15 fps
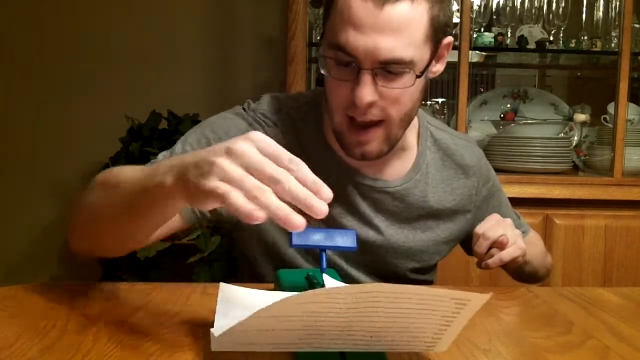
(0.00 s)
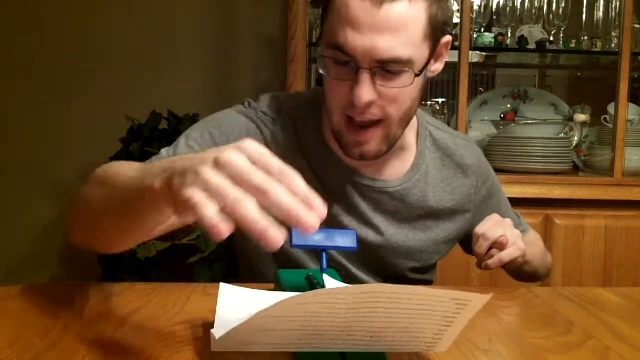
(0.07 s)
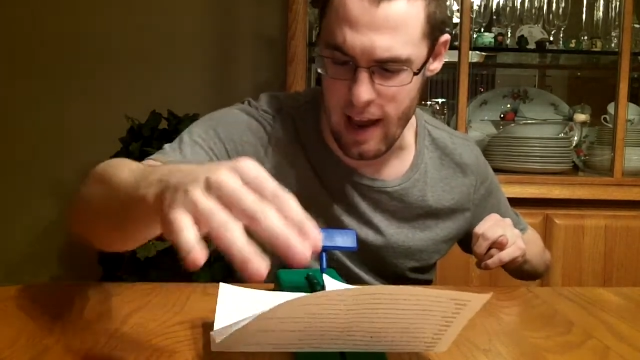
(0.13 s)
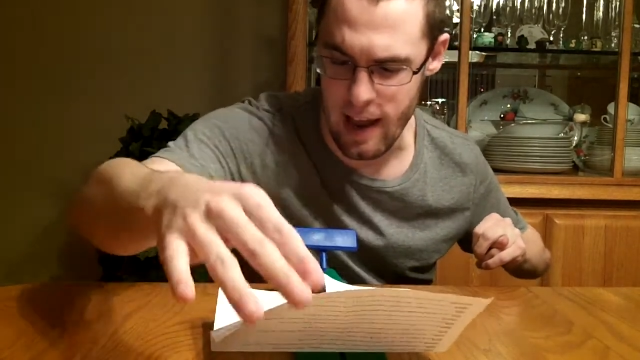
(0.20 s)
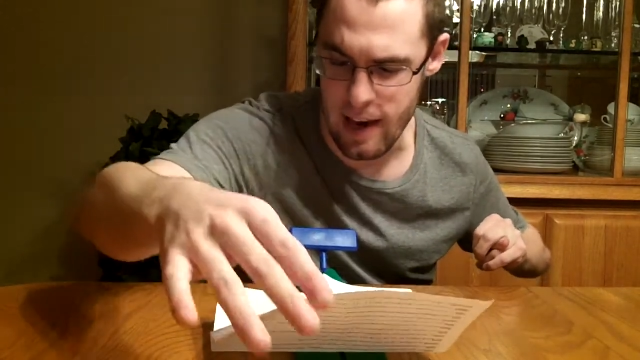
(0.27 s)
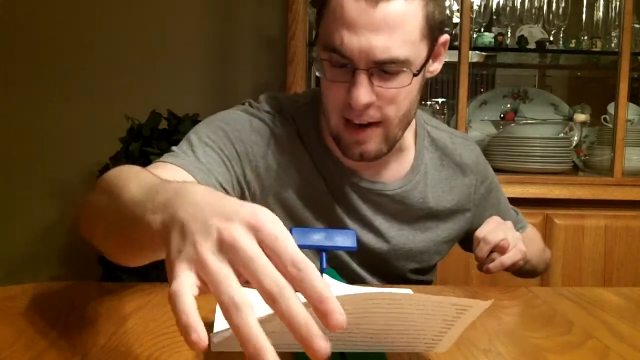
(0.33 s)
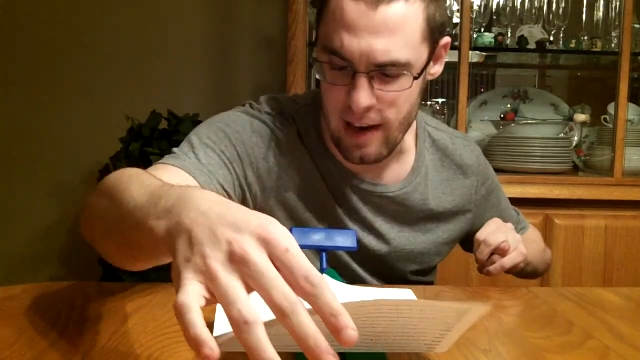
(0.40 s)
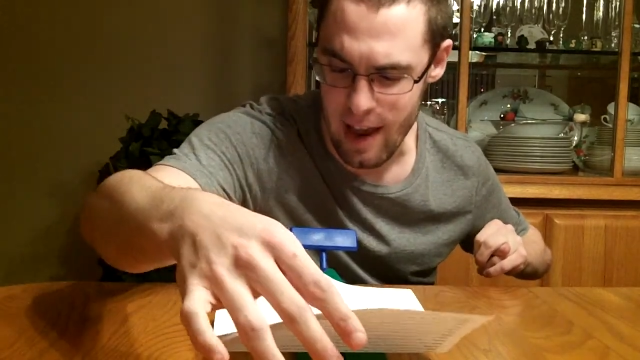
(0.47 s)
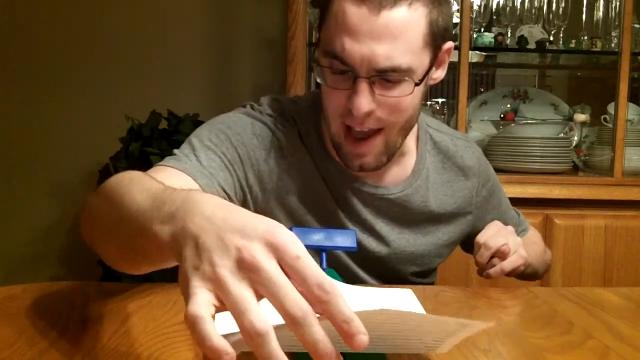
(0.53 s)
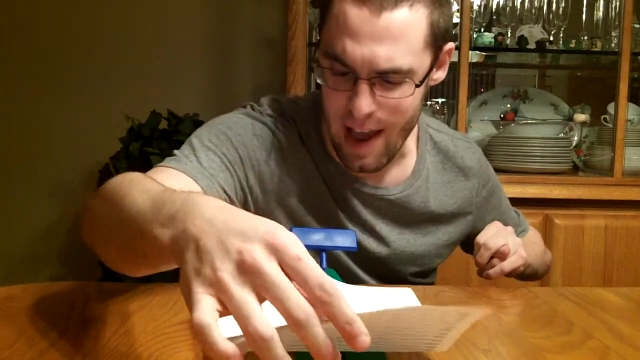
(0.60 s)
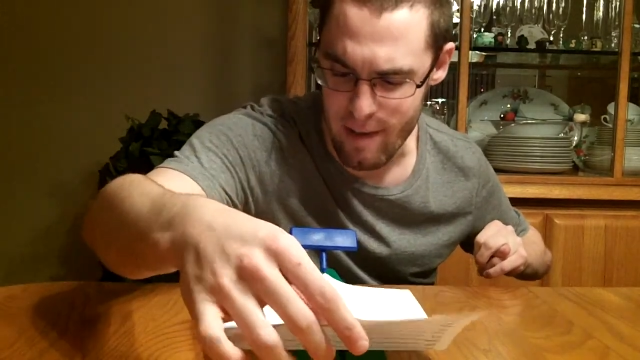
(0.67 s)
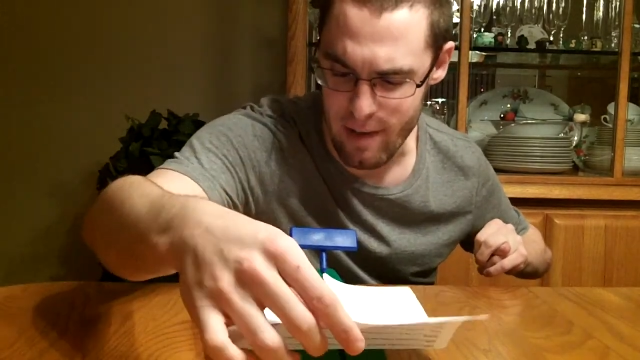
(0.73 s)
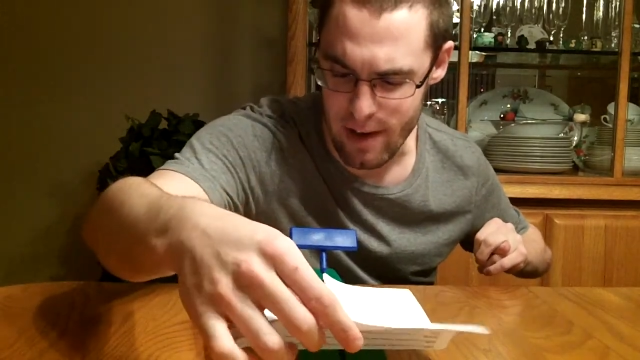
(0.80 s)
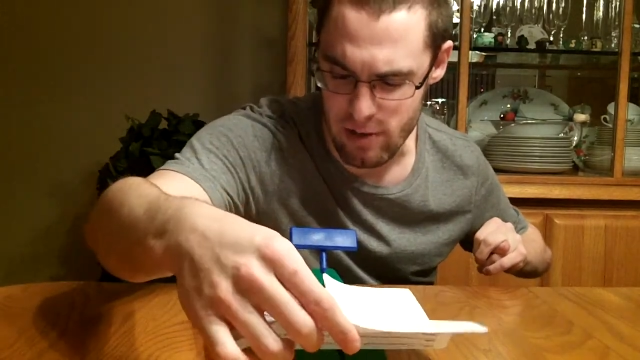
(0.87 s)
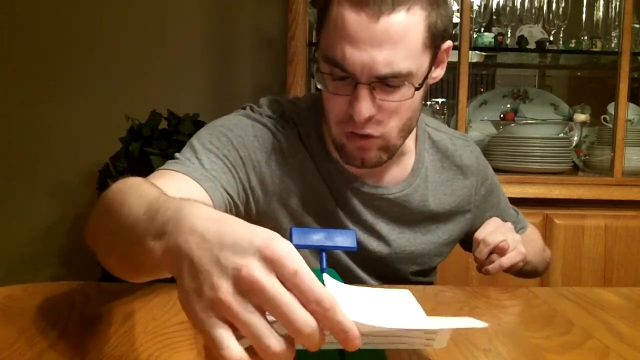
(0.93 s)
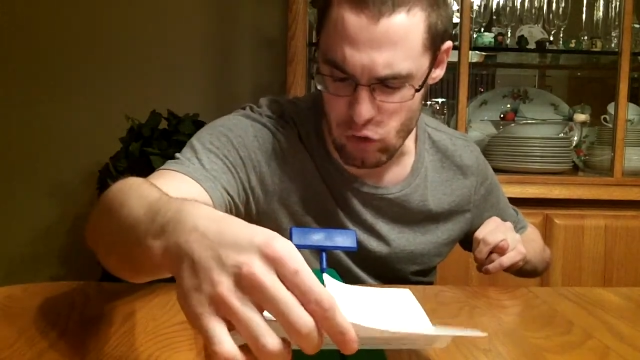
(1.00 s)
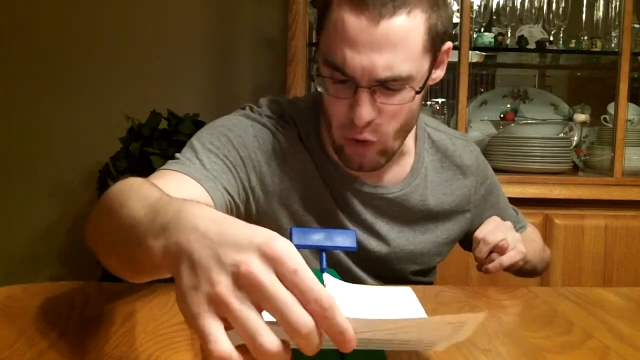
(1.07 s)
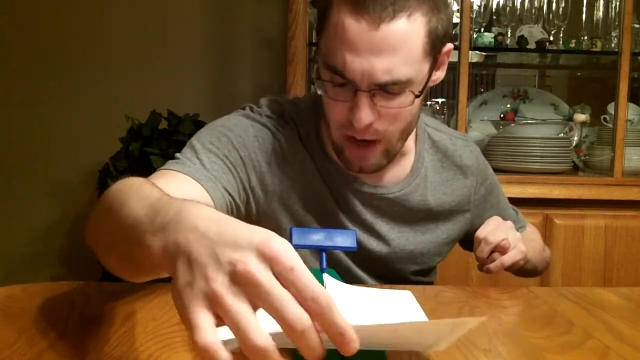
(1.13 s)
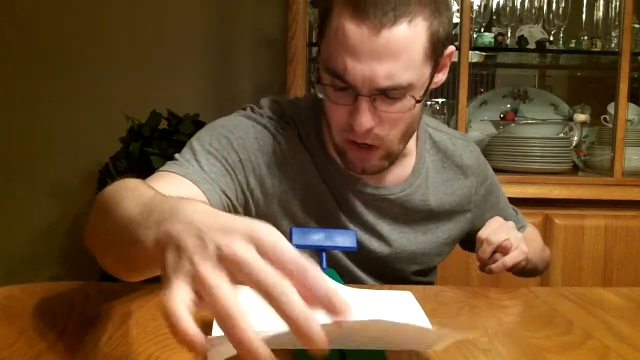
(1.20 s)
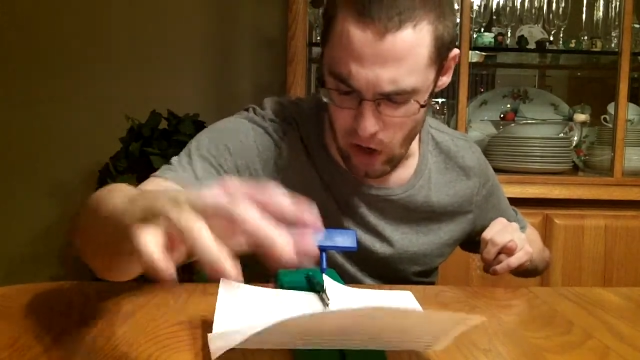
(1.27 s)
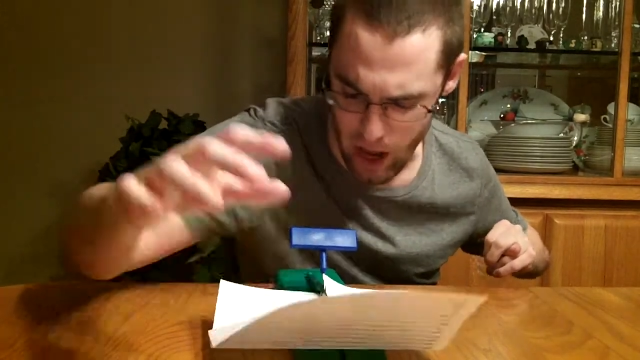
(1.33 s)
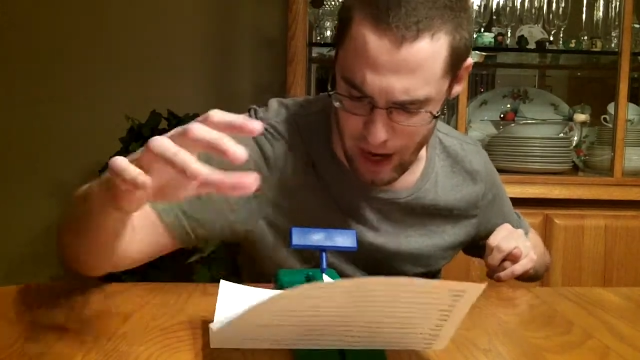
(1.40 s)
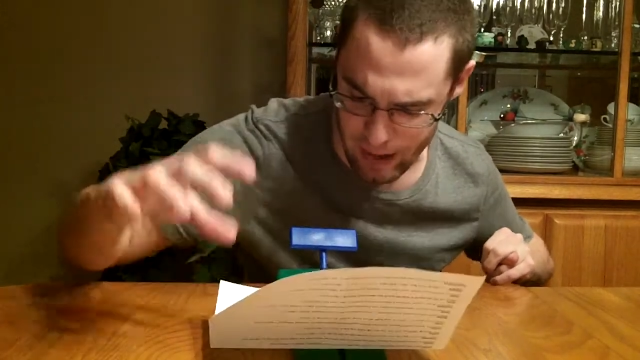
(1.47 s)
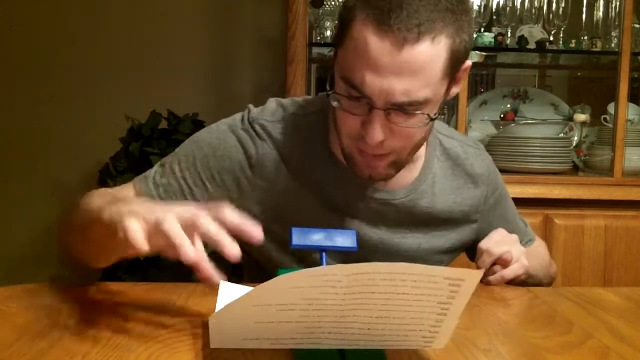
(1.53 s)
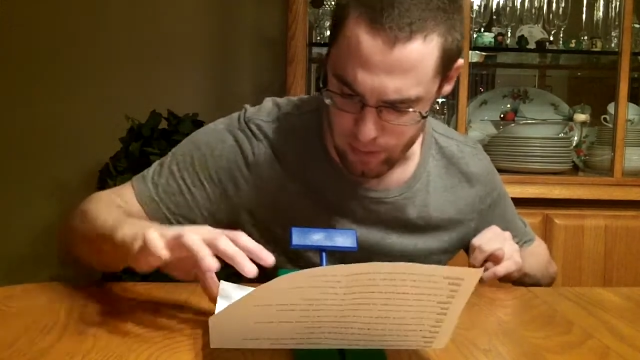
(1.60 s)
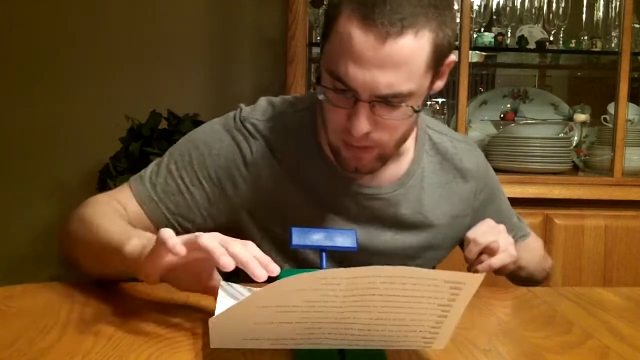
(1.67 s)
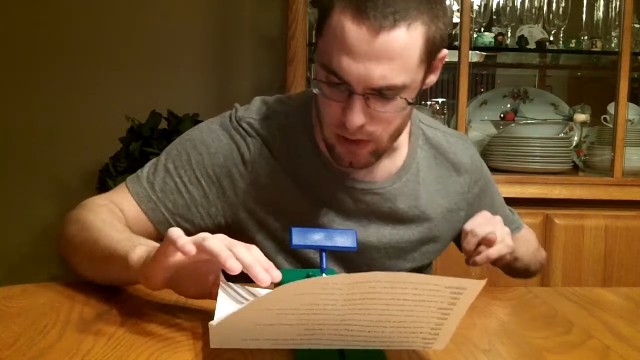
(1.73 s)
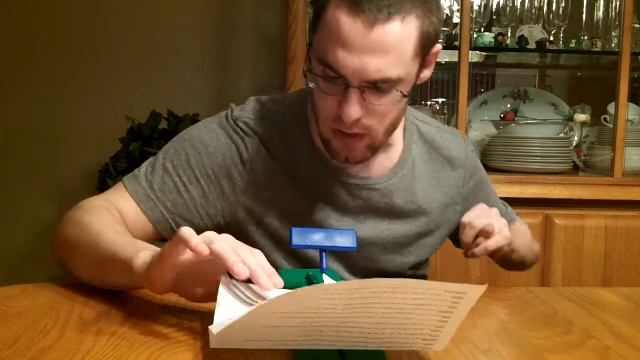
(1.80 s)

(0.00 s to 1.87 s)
and have a straight line.